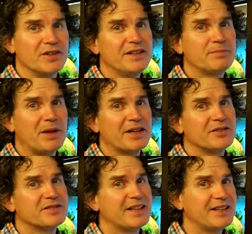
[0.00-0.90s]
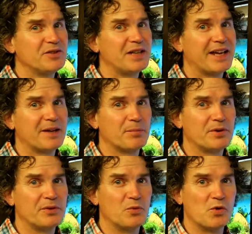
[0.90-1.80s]
And these plecos, they do like it
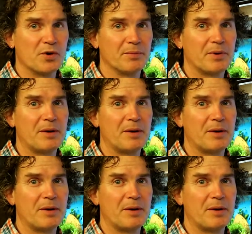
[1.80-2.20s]
pretty warm.